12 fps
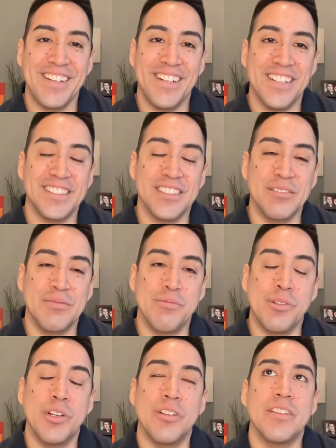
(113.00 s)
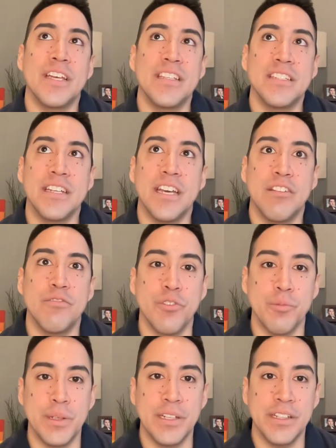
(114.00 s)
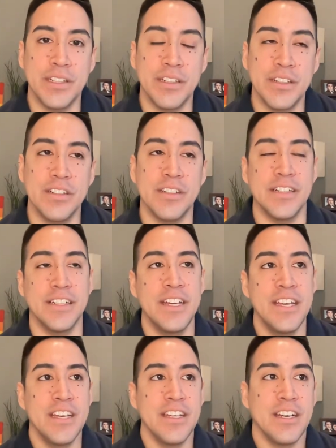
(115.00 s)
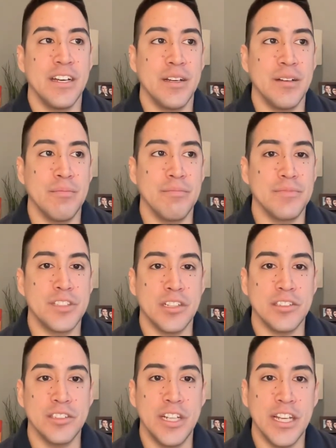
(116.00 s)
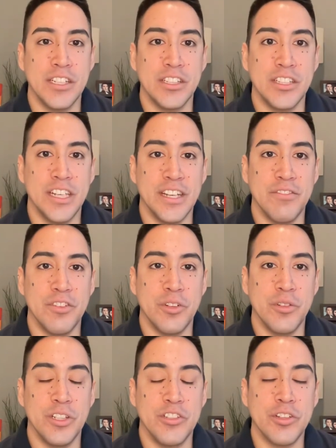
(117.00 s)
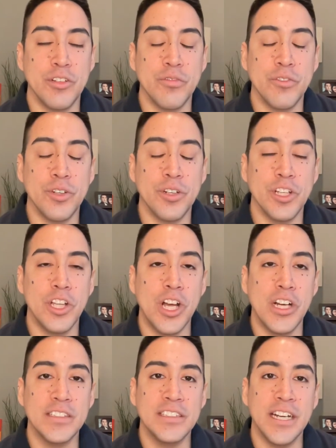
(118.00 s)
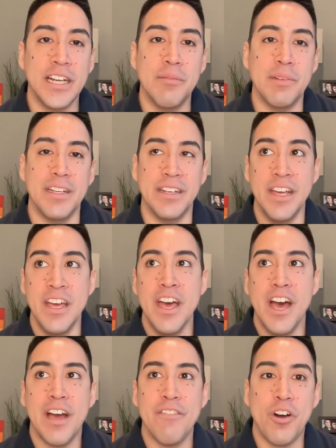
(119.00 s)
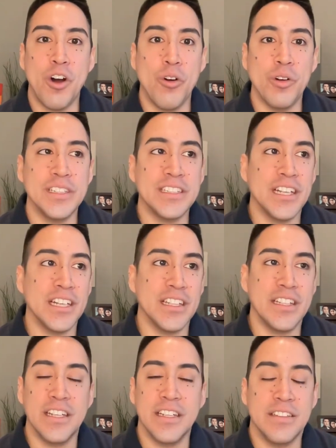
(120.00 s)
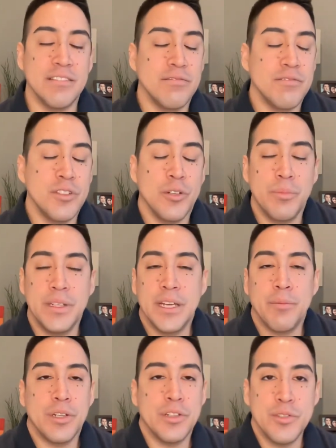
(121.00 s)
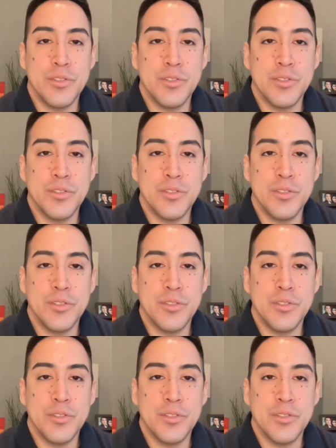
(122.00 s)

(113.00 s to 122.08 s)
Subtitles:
awesome. Well, thanks again for being here. And Dr. Daniel and I have known each other for a long time, and I've always thought that being able to do